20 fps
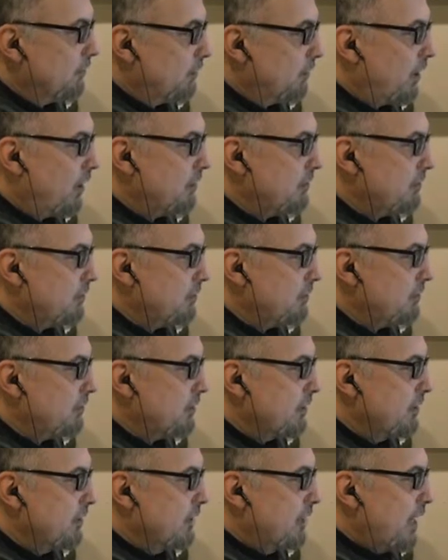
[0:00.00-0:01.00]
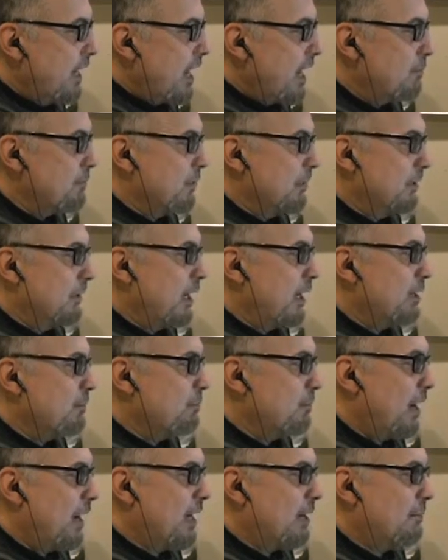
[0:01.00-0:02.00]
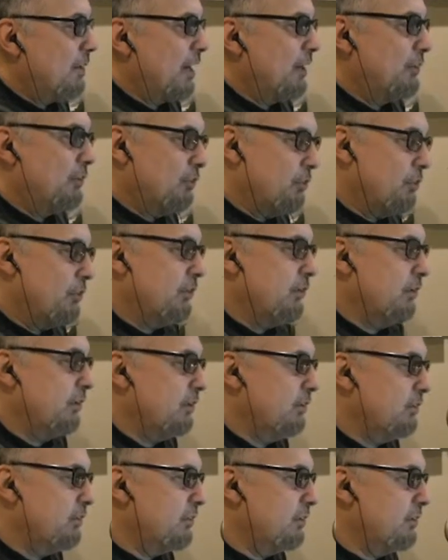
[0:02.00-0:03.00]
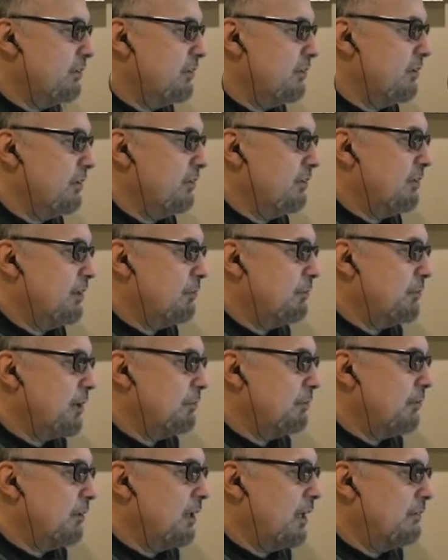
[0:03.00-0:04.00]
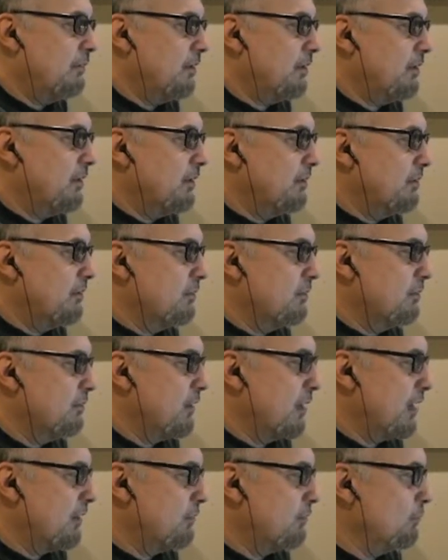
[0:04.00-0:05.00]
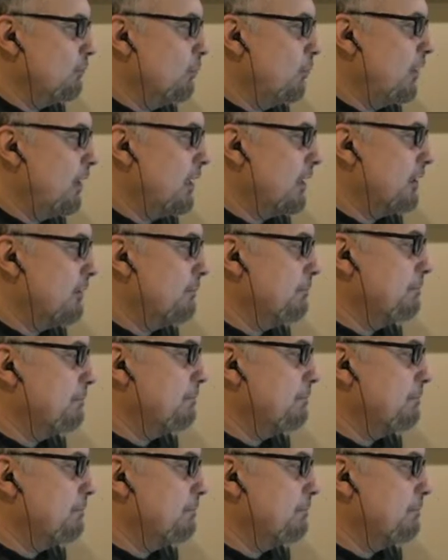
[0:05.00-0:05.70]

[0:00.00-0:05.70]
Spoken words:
crossings, have been cut by about 2/3 since September 11th, 2001.